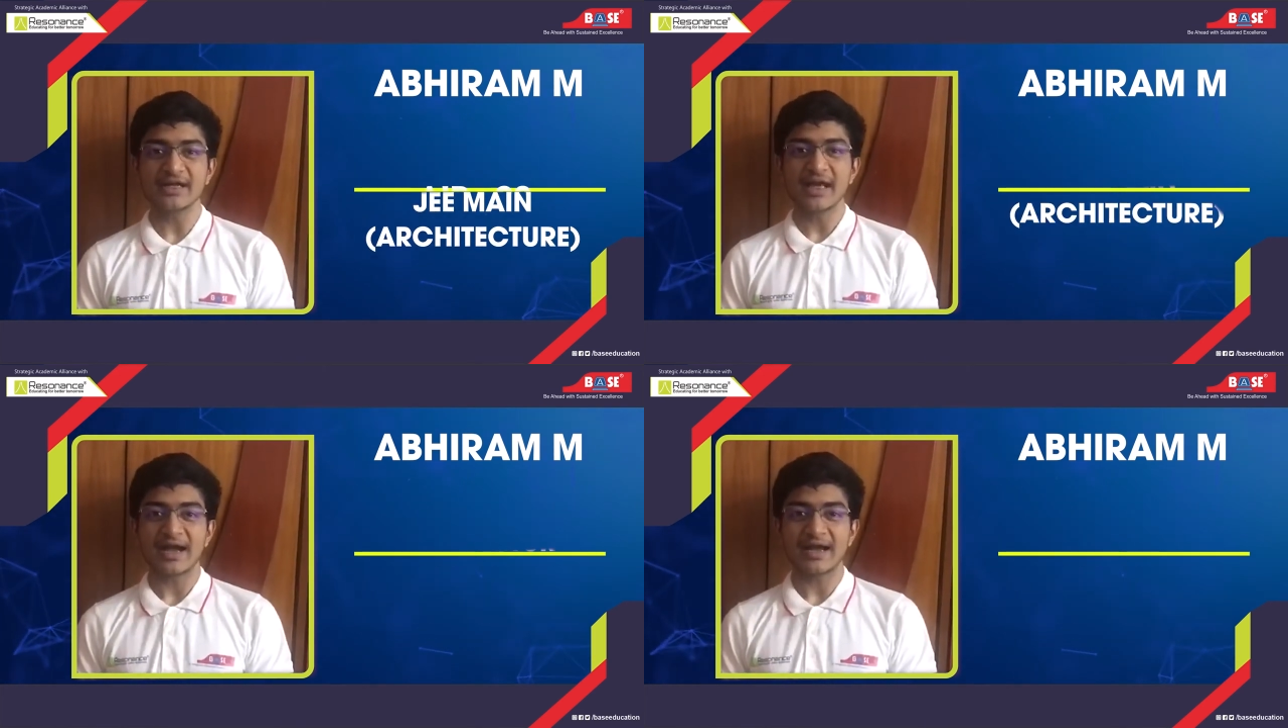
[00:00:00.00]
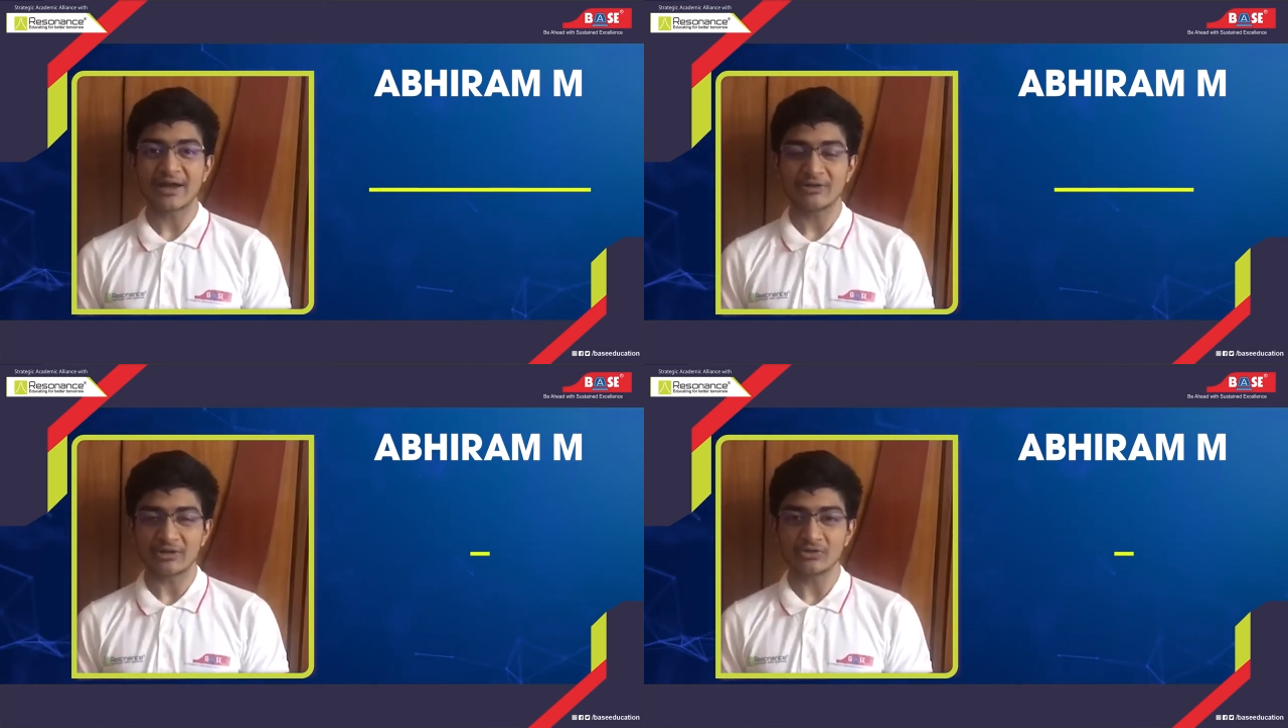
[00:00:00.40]
and
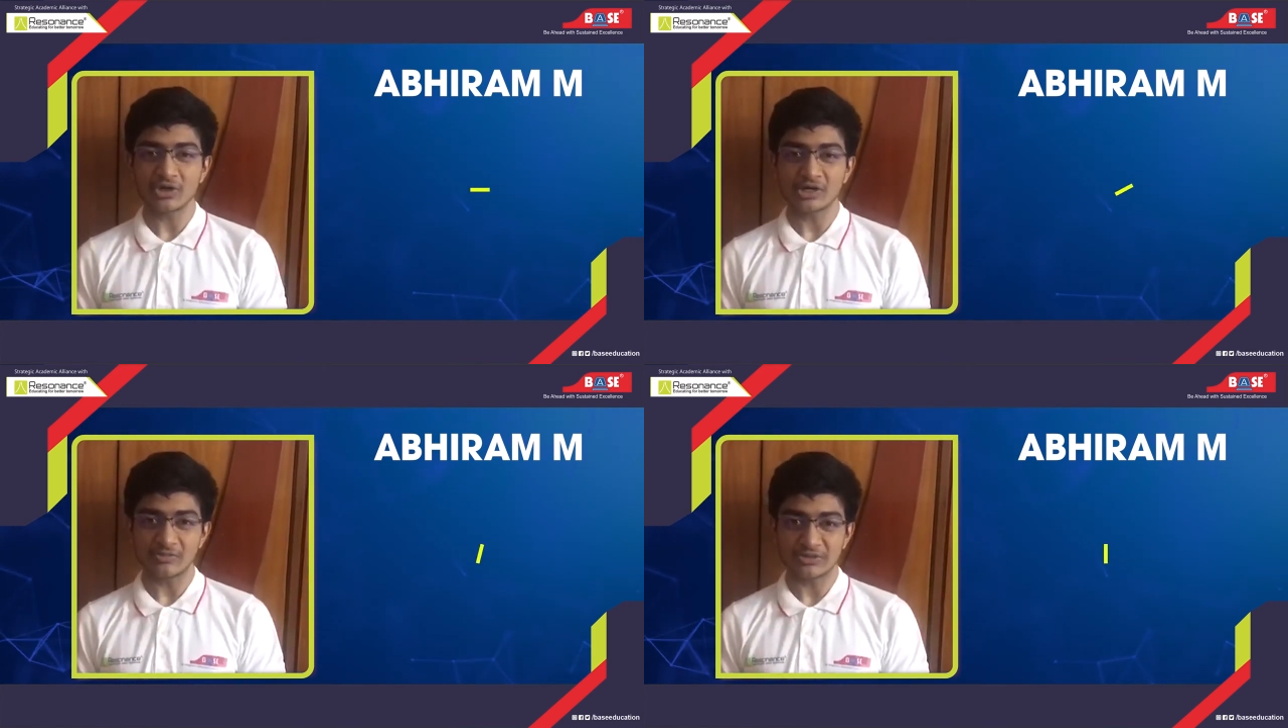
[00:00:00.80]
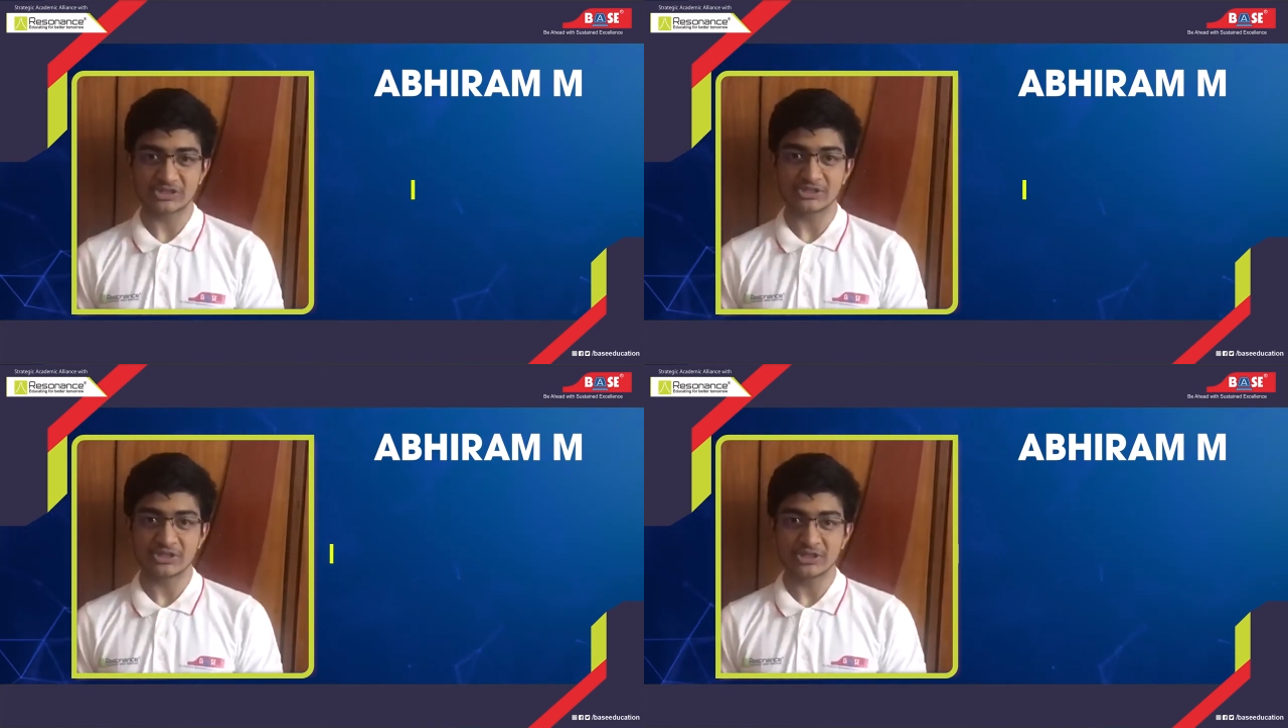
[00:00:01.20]
have now got
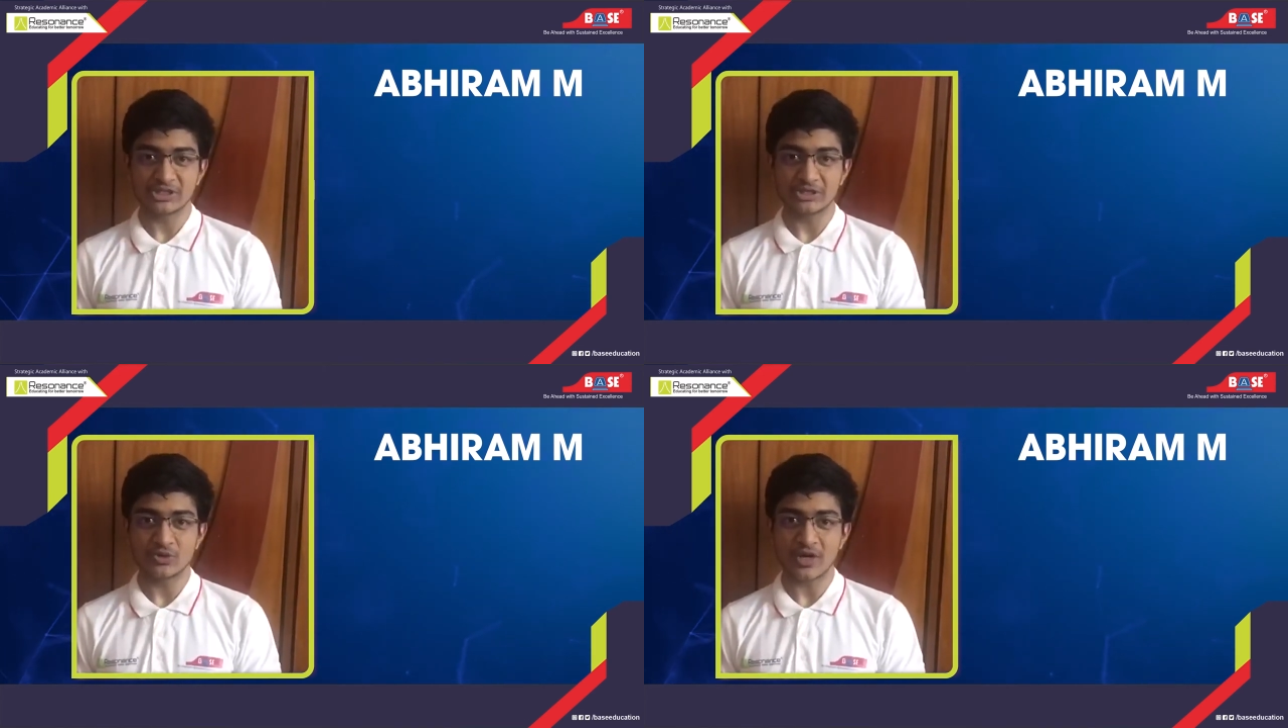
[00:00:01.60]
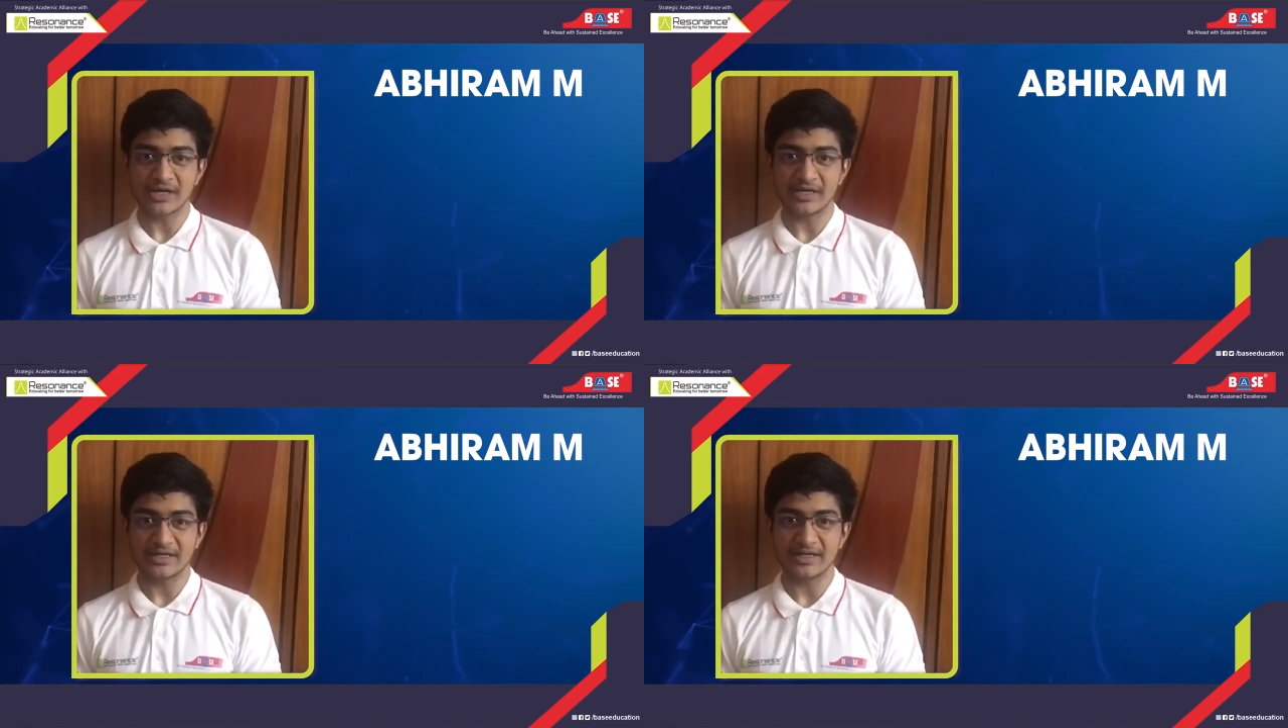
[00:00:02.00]
admission into
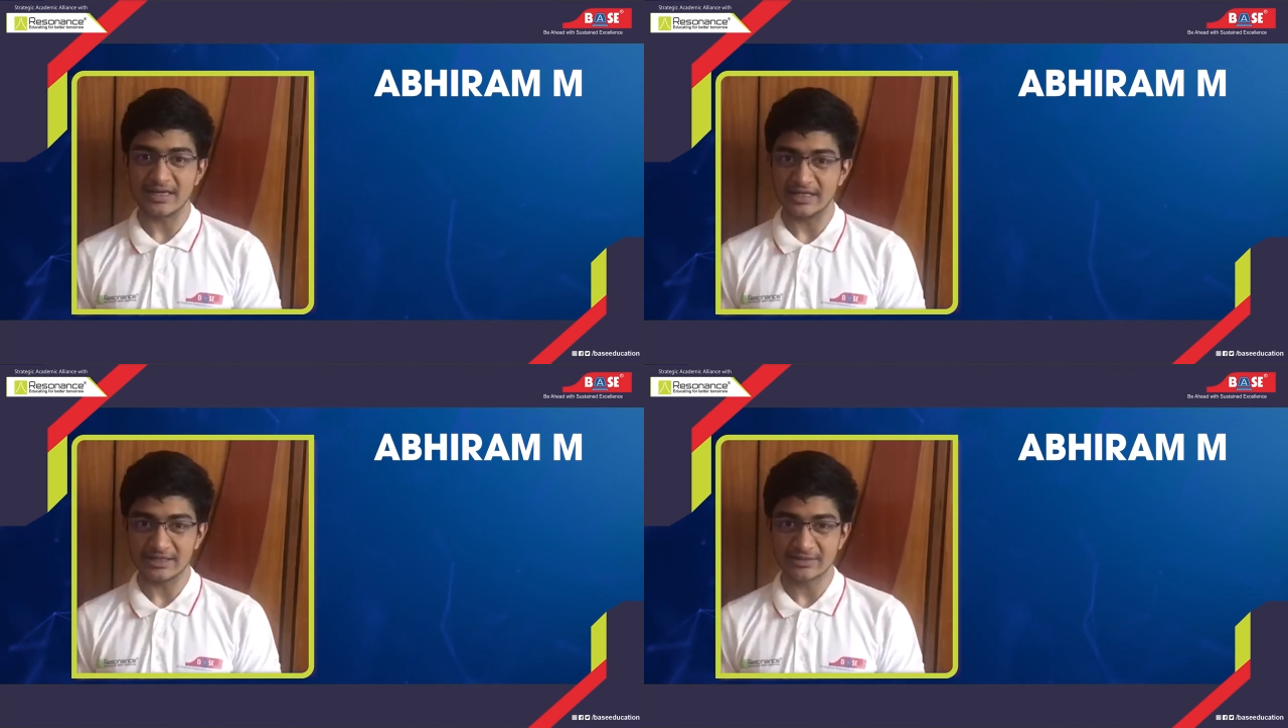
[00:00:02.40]
IIT Delhi.